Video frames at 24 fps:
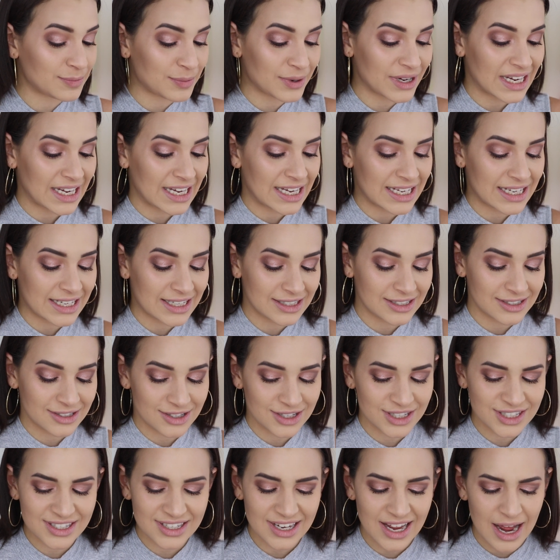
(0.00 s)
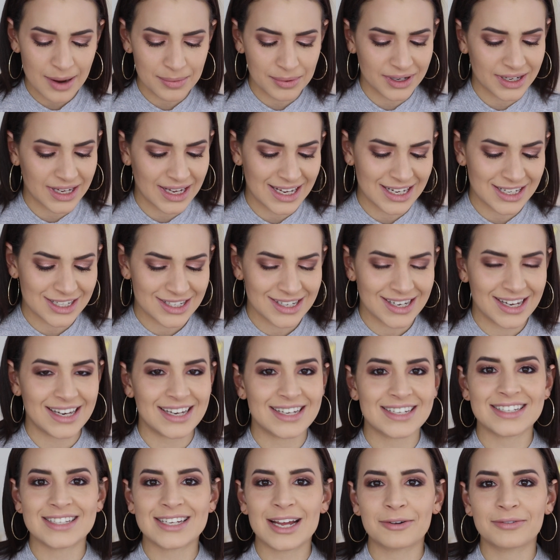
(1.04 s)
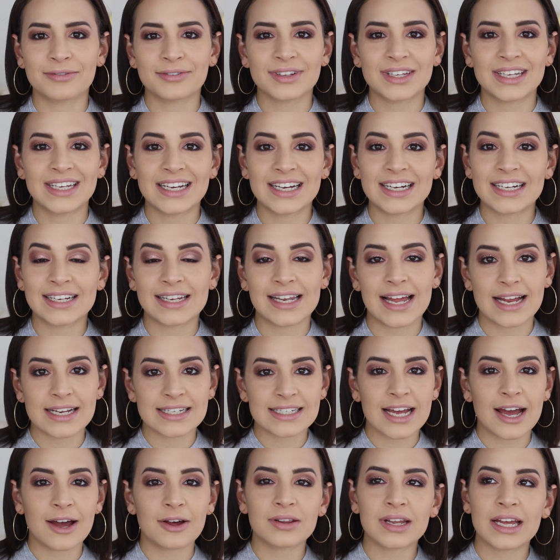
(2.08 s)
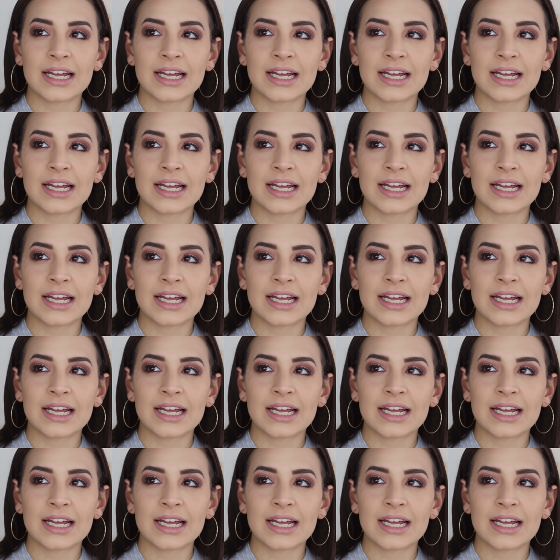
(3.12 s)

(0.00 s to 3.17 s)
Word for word: but just the application is definitely a letdown.